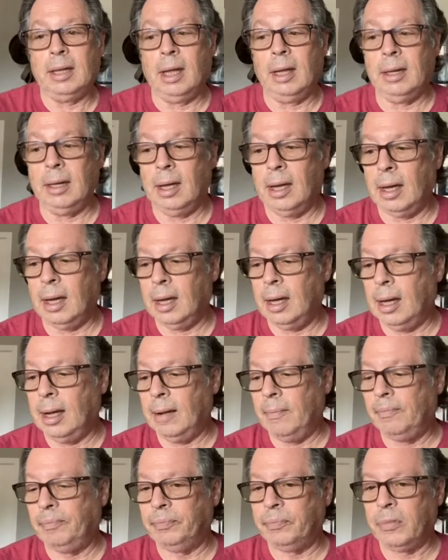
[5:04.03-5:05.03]
you?
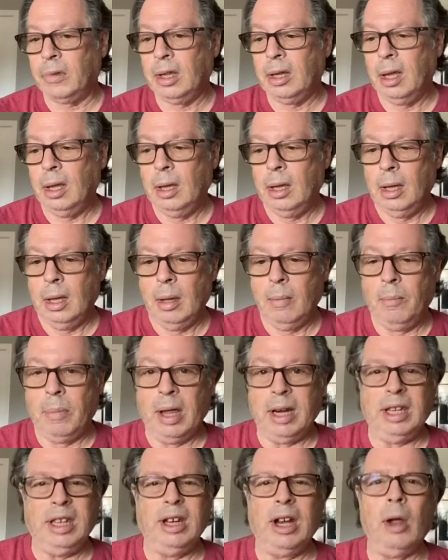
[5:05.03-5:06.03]

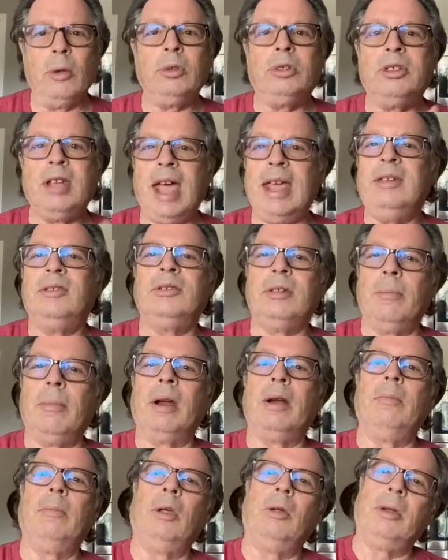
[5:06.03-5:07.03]
But you don't taste the
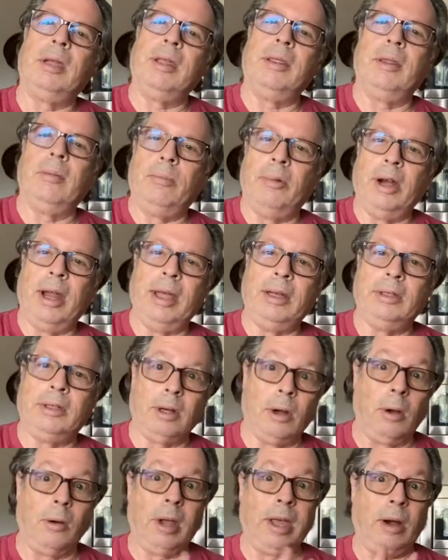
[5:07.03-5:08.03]
buttermilk in the bread, so
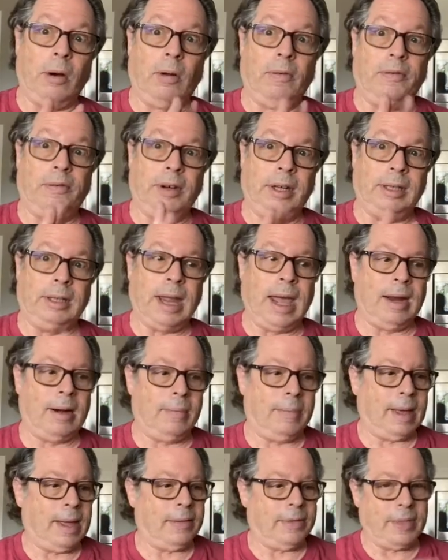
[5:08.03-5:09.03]
don't get all freaked out
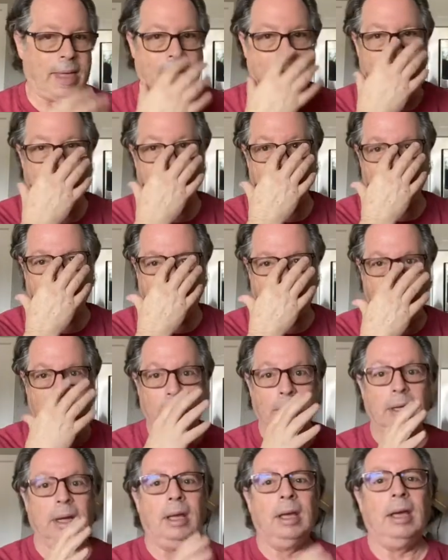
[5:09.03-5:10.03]
about that. But it
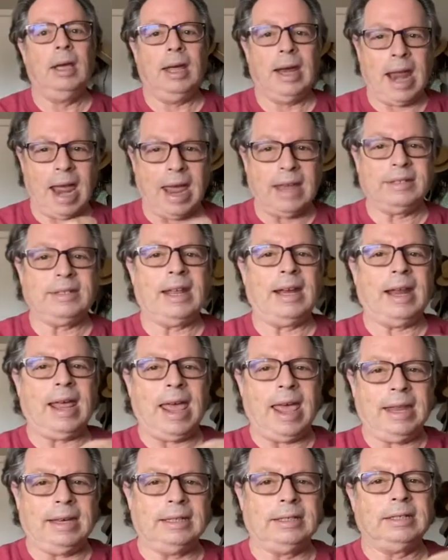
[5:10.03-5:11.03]
has that
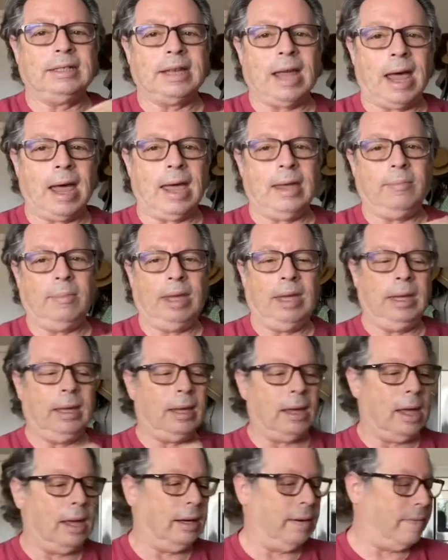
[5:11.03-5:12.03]
enzyme-y
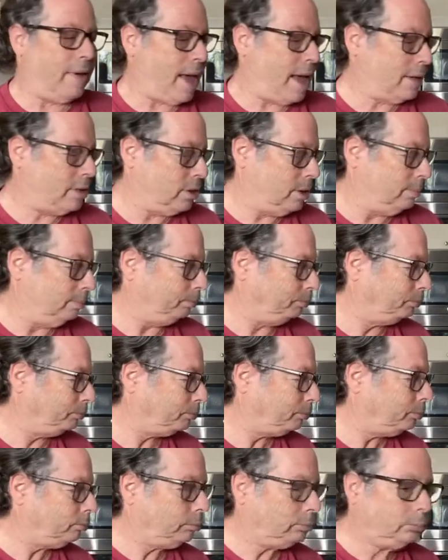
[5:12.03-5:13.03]
kind of action.
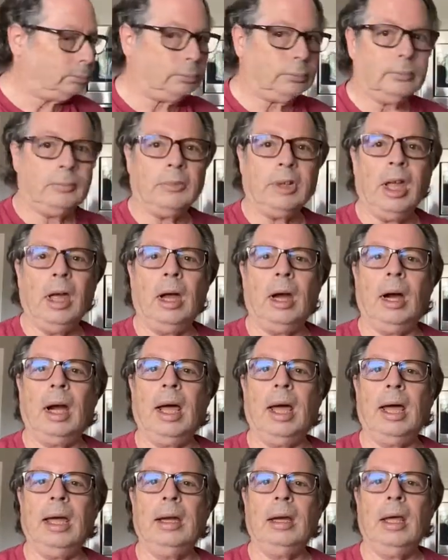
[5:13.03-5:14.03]
All
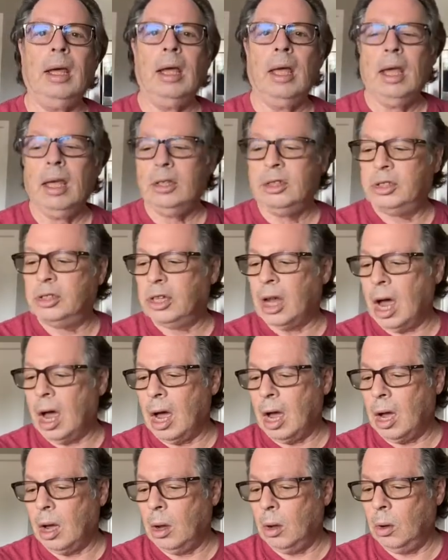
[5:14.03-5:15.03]
right,
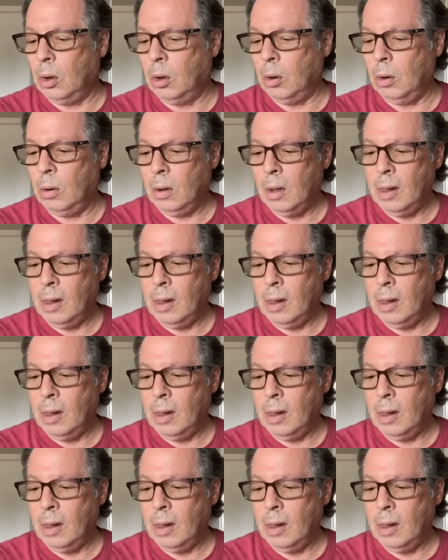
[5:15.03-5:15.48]
so